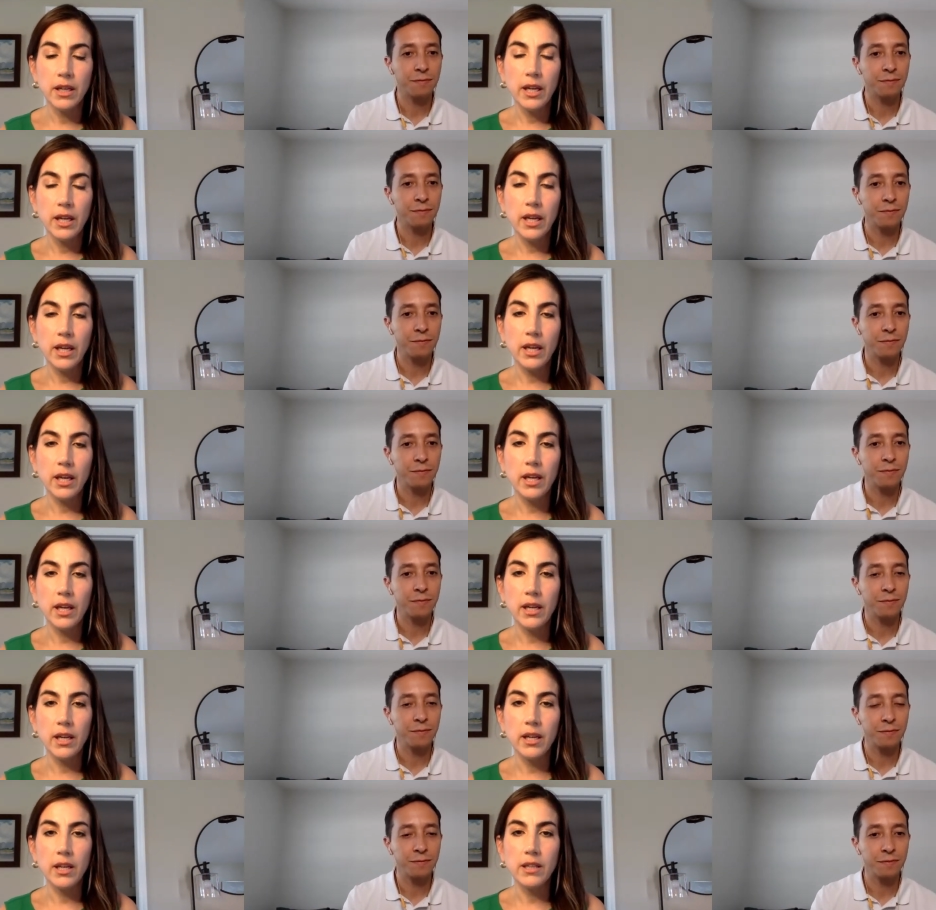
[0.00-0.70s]

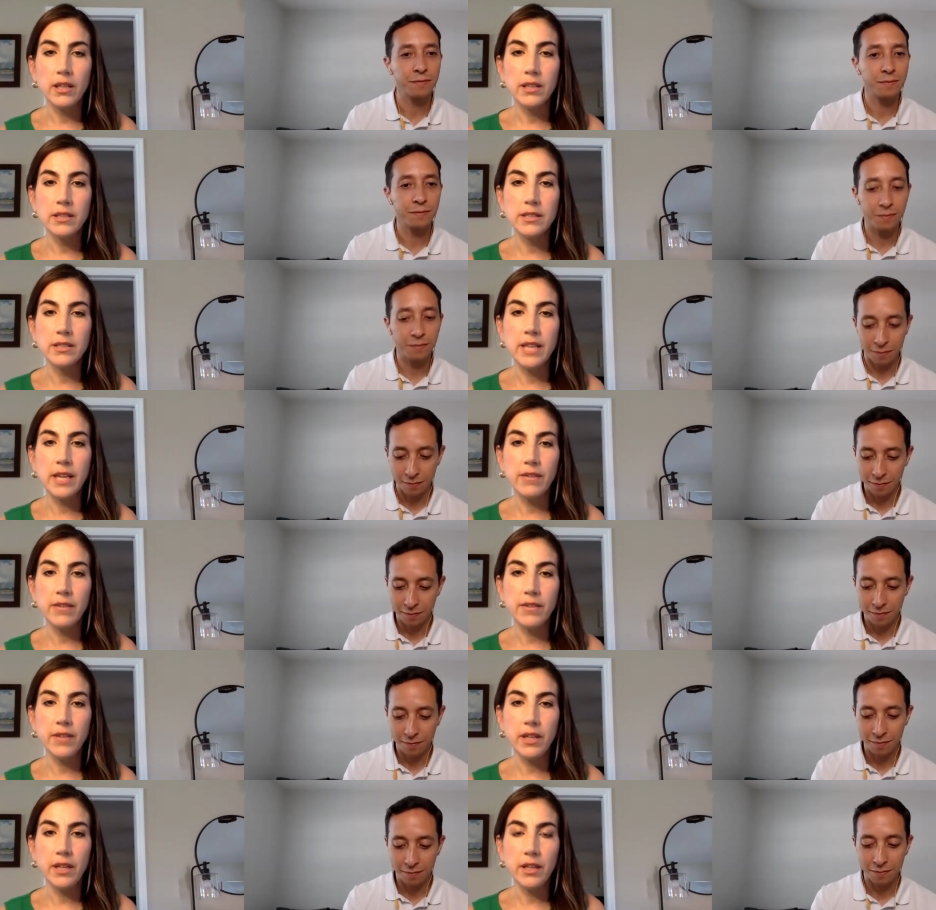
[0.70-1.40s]
Speaker 1: in
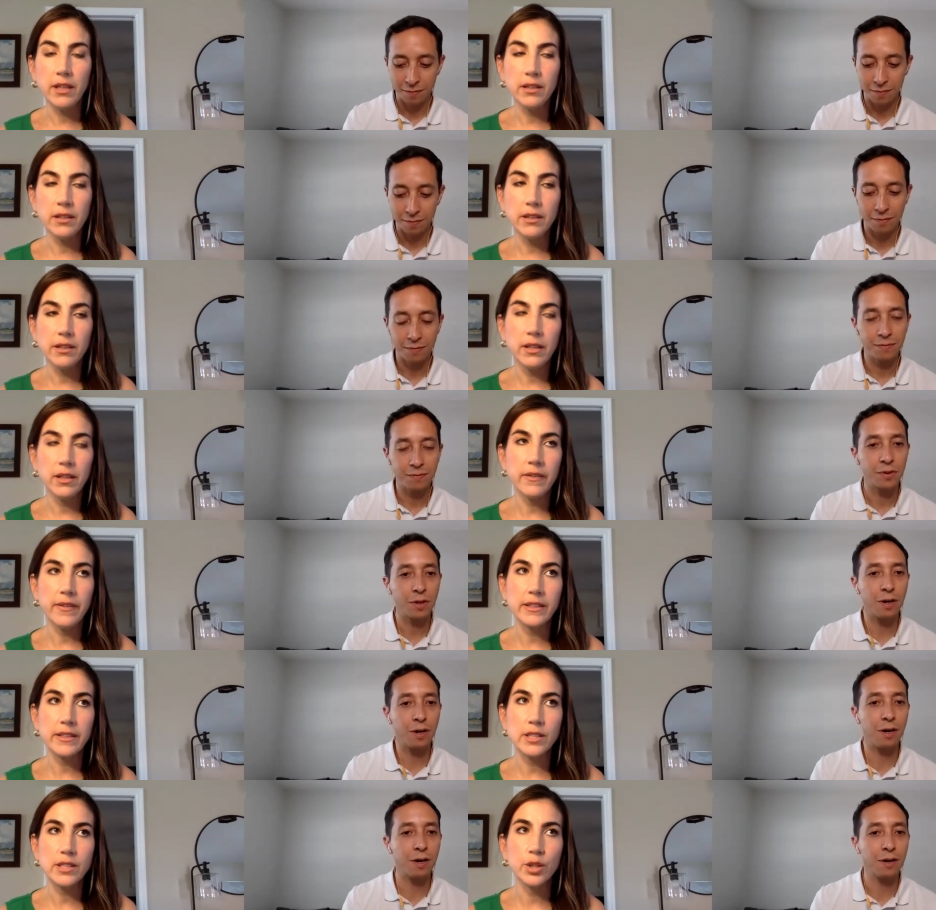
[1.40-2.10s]
Davie.
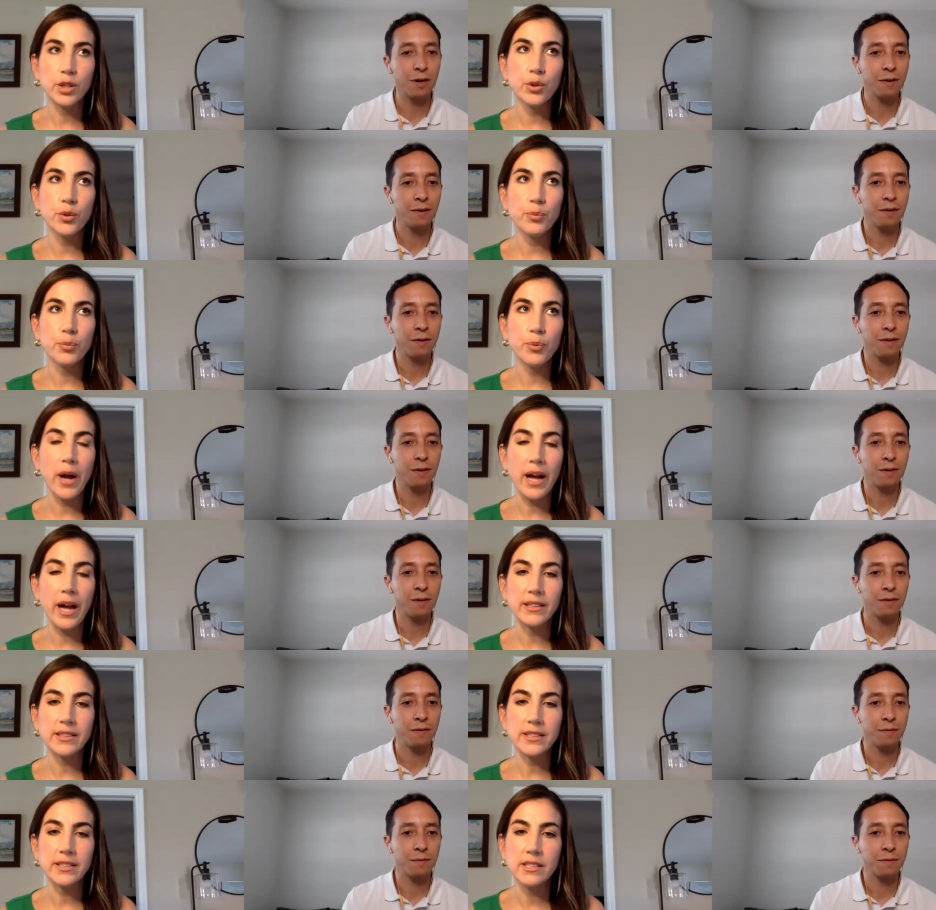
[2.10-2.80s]
And that's mm-hmm. a group
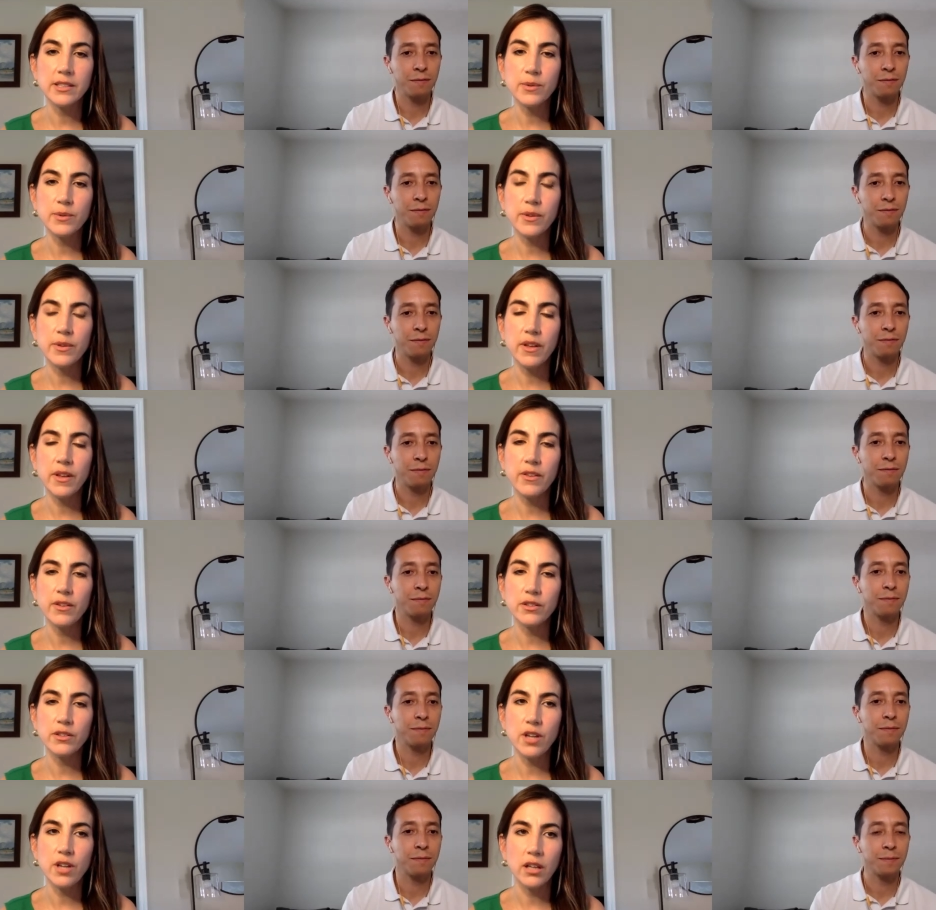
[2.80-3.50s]
practice with
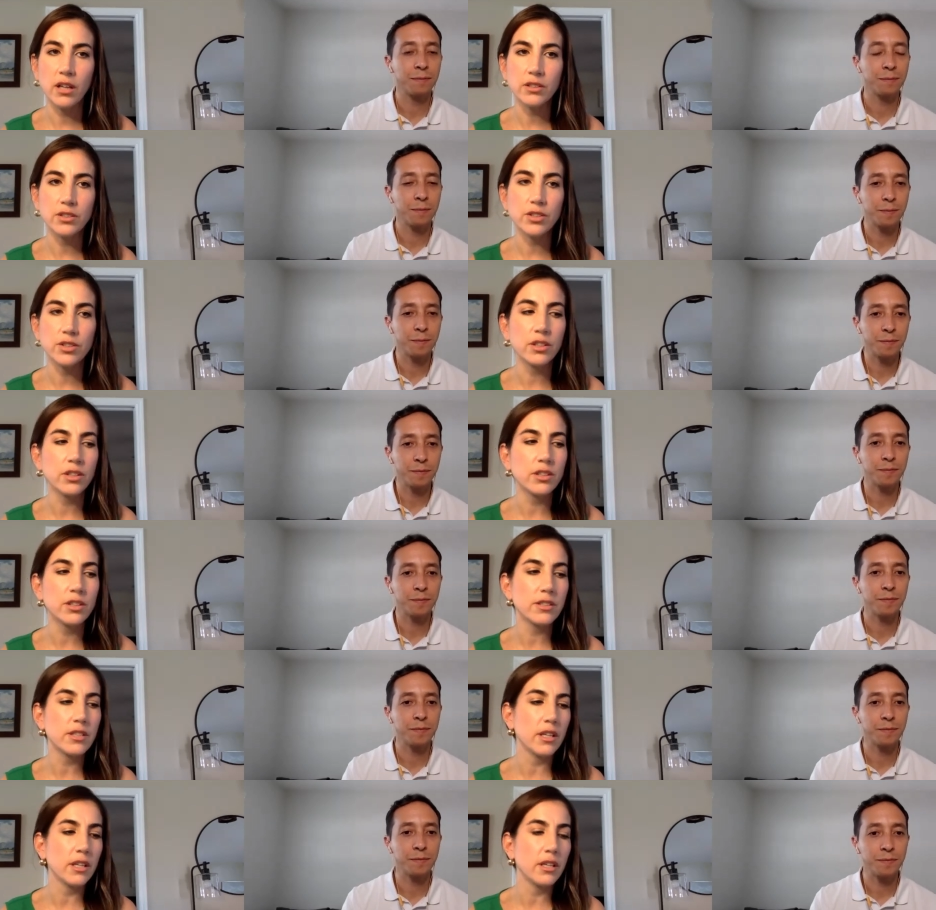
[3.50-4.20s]
other
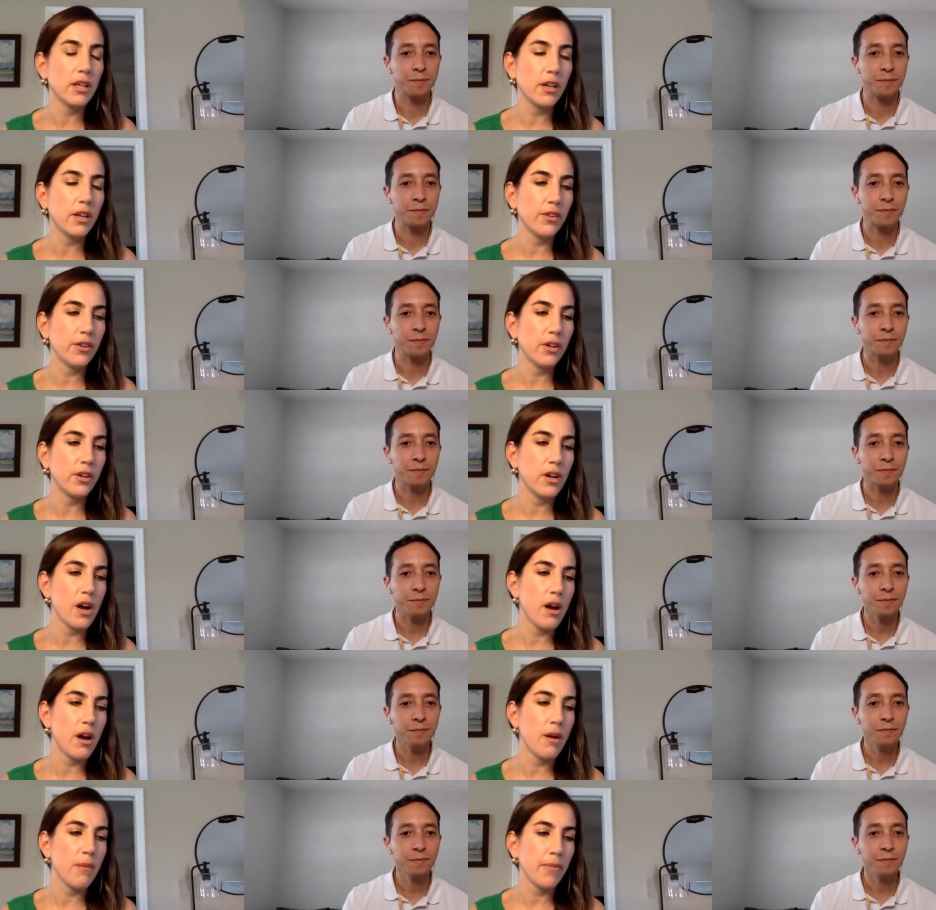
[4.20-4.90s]
doctors and other
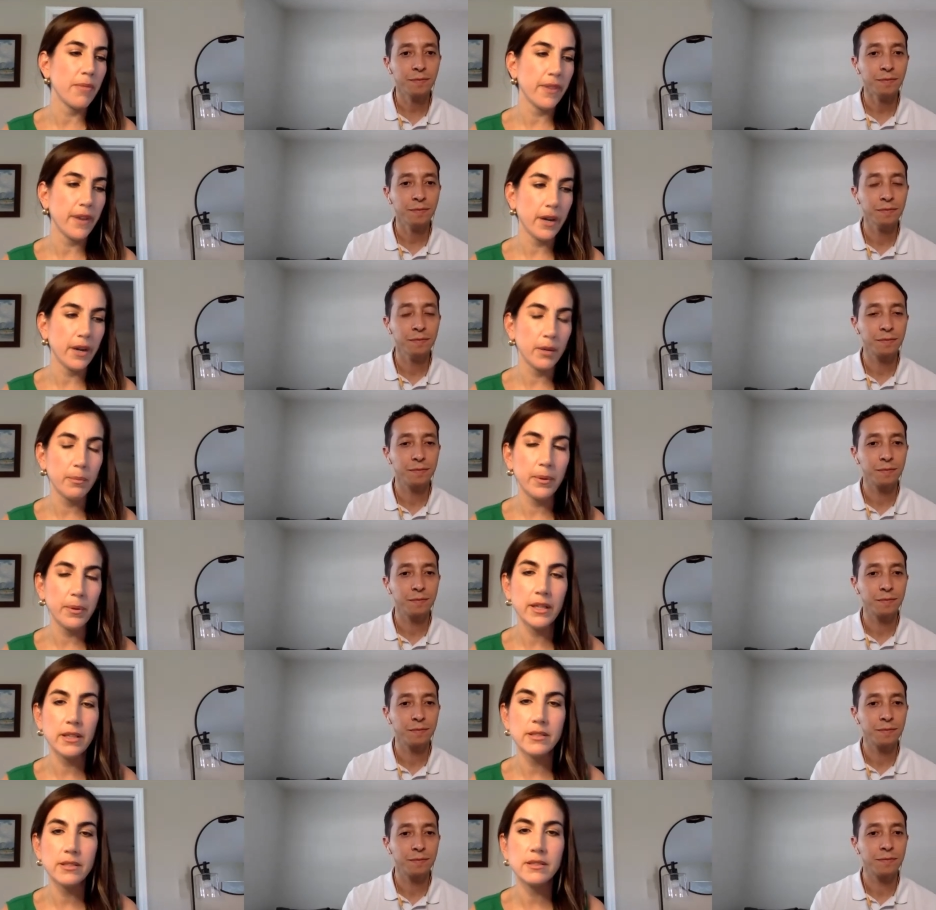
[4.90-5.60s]
um,
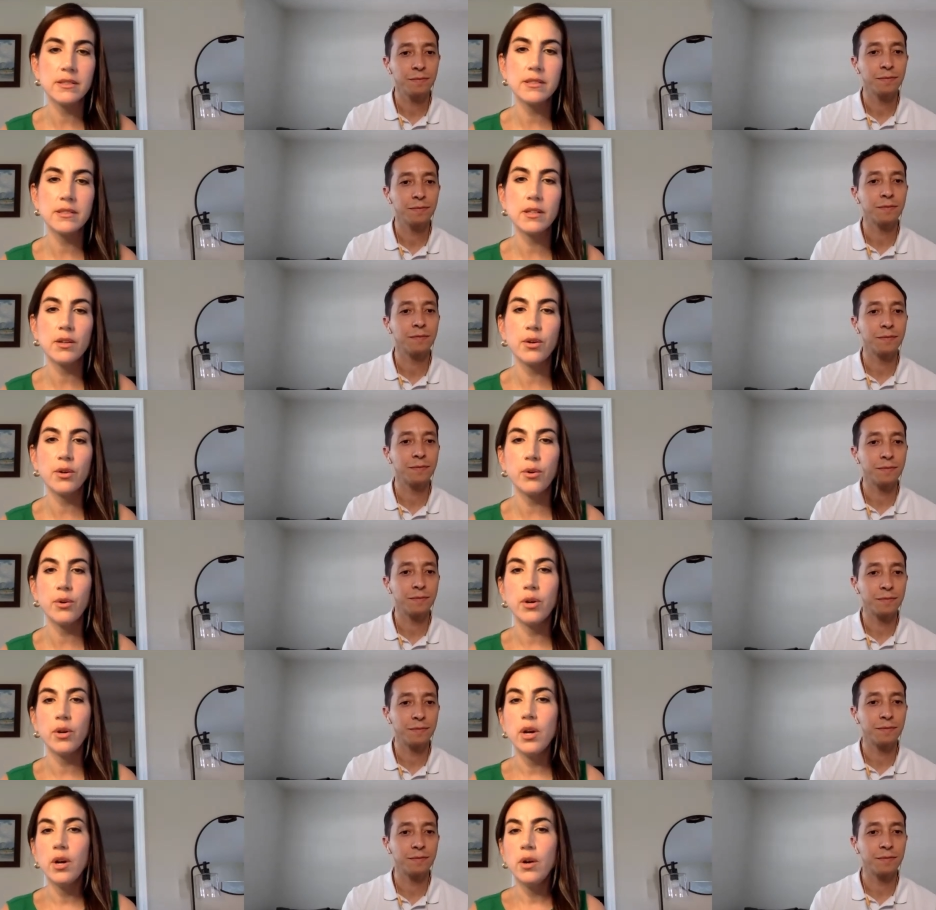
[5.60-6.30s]
therapists.
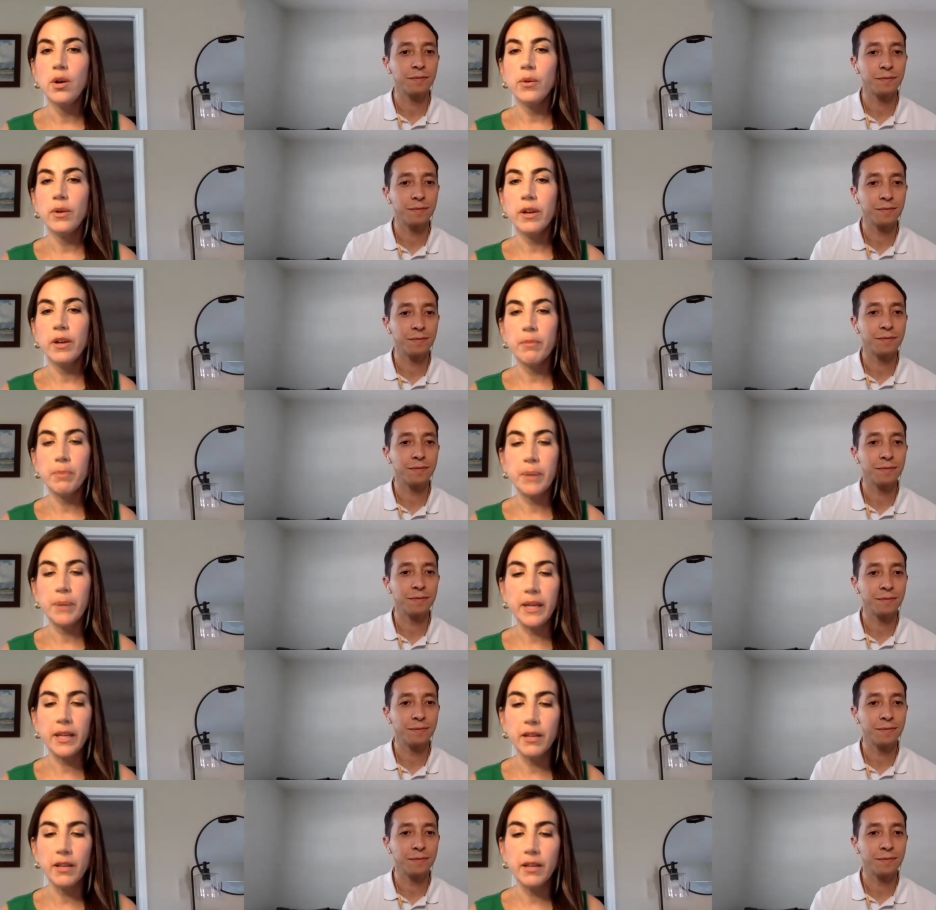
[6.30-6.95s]
So we have plenty